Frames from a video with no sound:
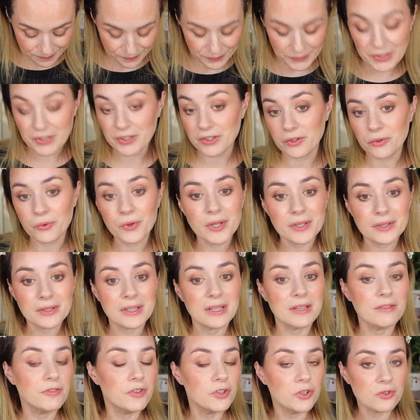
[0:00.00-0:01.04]
you know what
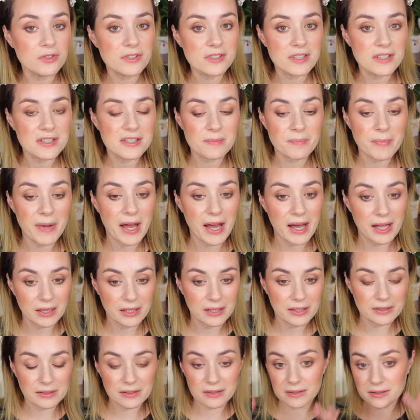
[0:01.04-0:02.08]
if you use this
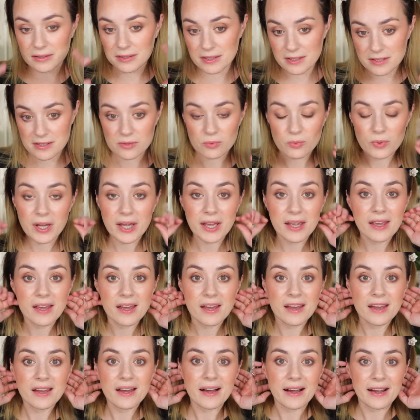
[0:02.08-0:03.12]
palette this way
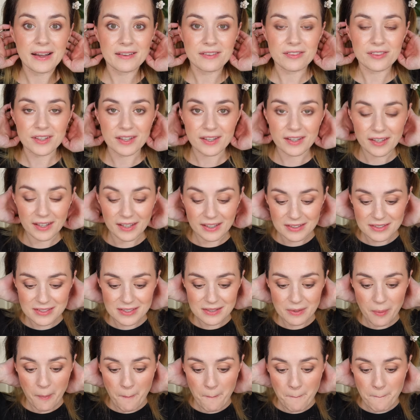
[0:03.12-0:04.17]
i think
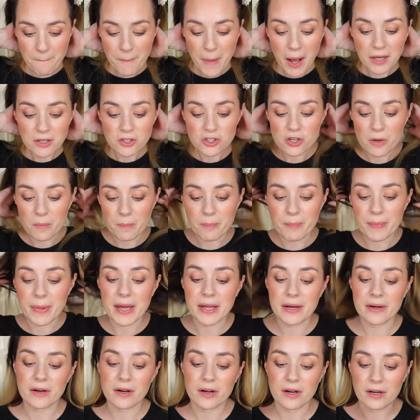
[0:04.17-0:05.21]
it's much
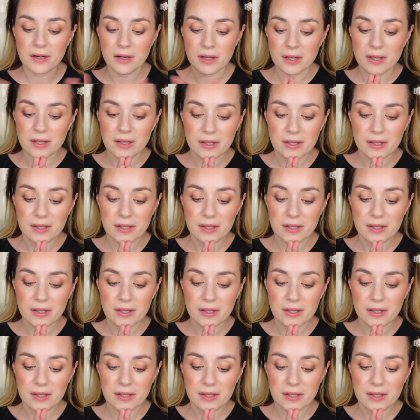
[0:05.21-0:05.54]
better